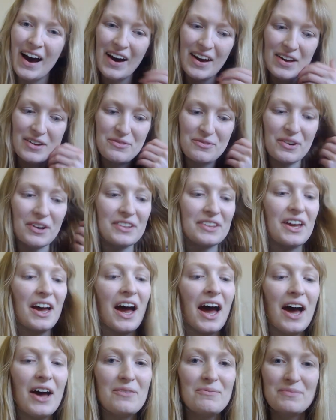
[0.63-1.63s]
Hi everyone,
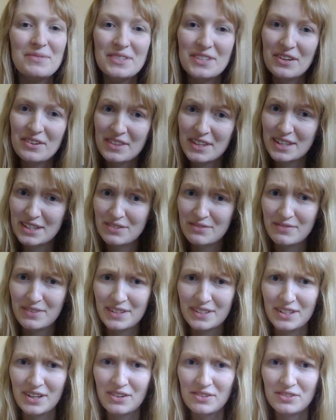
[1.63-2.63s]
um, so this
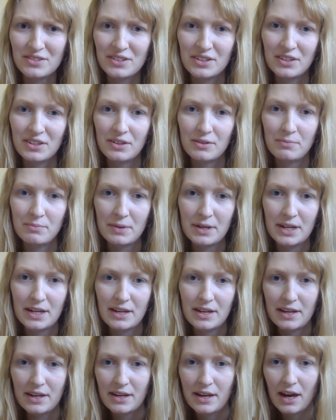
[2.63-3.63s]
video is going to
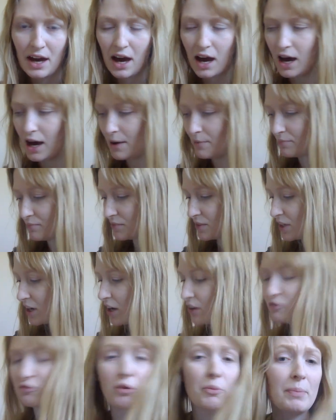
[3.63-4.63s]
be um,
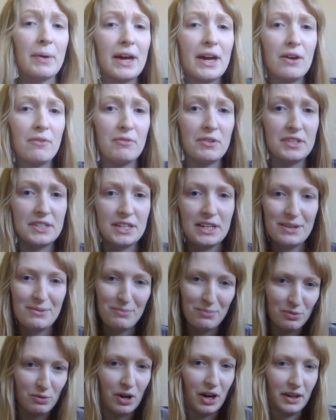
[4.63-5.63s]
kind of a bit of a
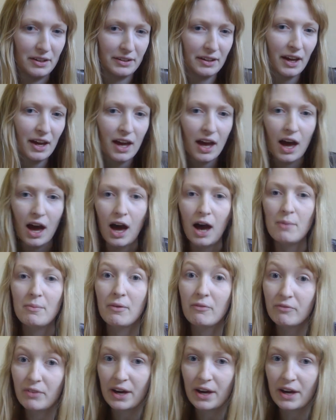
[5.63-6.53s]
deep one um, and